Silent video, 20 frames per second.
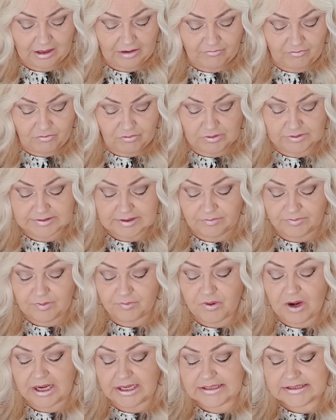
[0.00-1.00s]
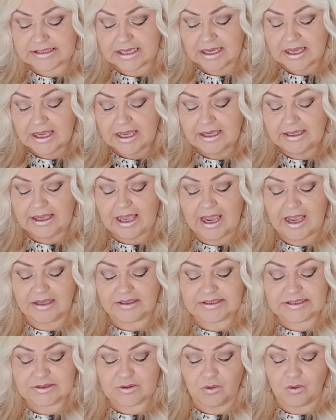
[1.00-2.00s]
I wrote down the price. Yeah,
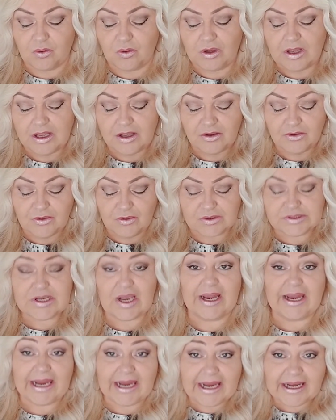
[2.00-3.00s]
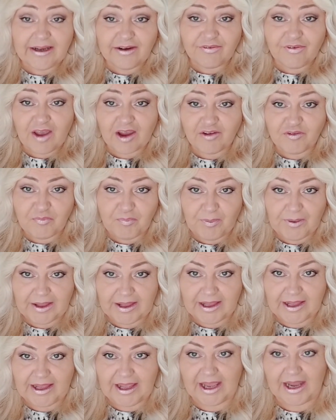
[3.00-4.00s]
so those are
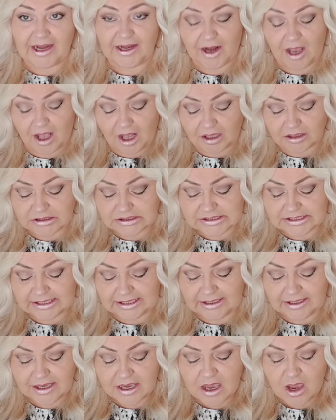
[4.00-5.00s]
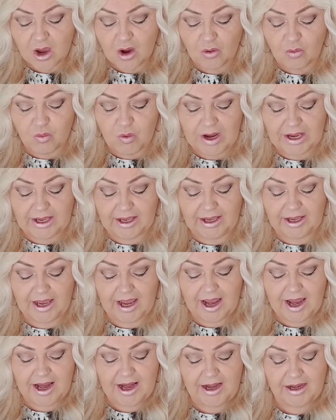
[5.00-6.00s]
85p in Aldi, where
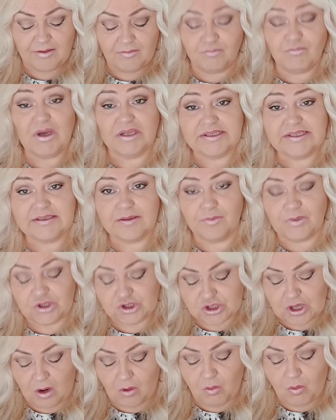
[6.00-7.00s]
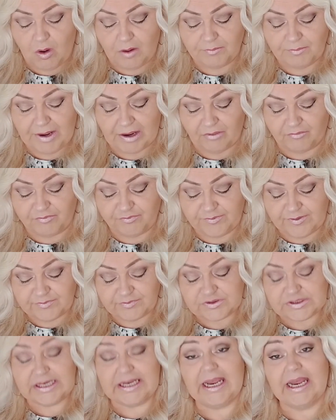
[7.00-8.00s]
in Monster Munch are
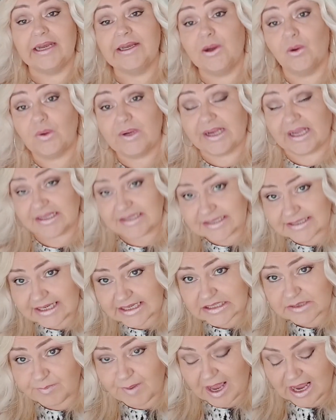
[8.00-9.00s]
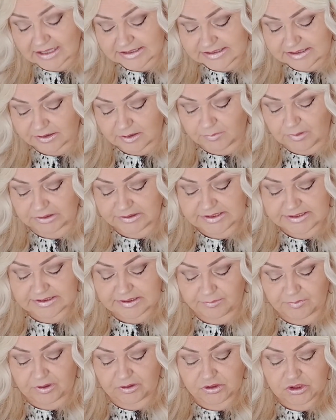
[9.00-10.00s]
£1.50, and you only get 6 bags in the
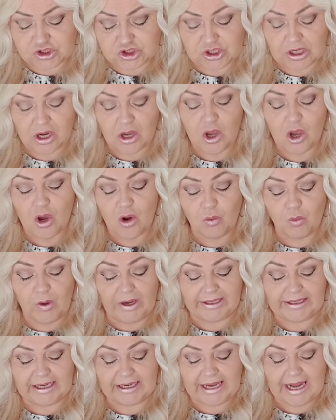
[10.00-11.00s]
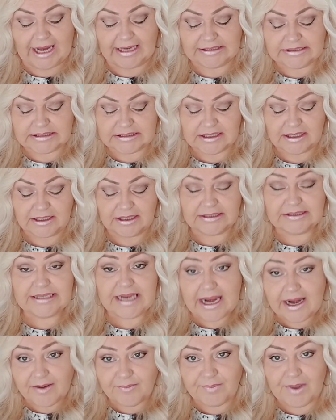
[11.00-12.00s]
Monster Munch, where you get
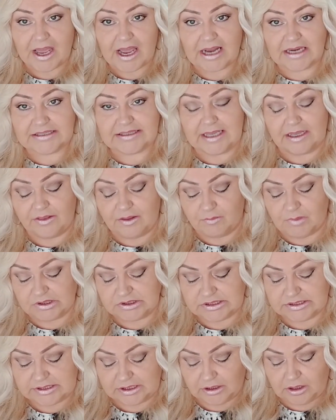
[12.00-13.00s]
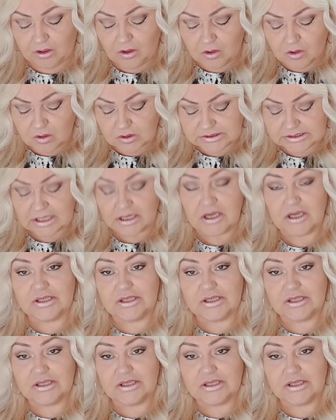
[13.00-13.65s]
10 bags in the Monster Claws.